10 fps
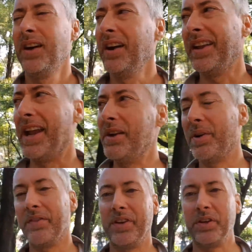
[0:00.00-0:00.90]
Hardly
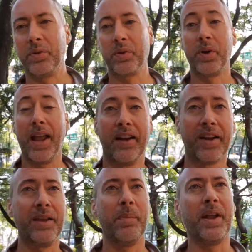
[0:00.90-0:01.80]
anyone even knew what the word
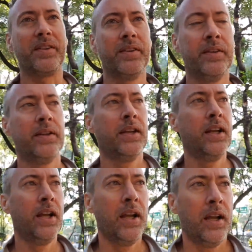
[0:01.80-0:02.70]
anarchy meant.
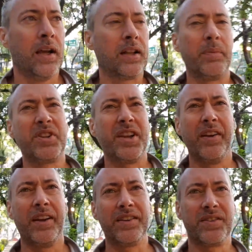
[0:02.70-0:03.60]

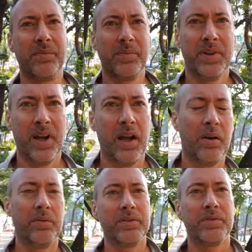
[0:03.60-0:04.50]
Libertarianism
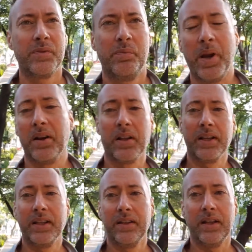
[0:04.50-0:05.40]
was
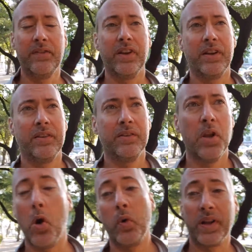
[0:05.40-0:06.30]
barely even
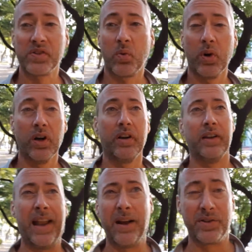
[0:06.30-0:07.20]
known as a word,
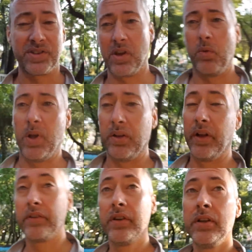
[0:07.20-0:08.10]
and now it's so well
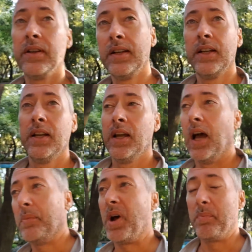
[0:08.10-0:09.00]
known
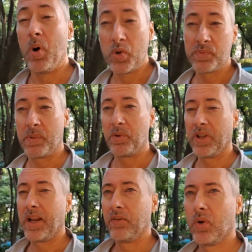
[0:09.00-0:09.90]
by most people,
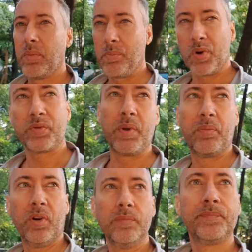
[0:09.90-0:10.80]
not everyone, but most
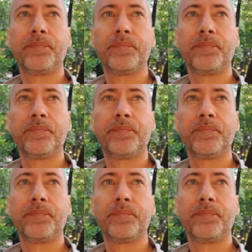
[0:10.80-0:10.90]
people.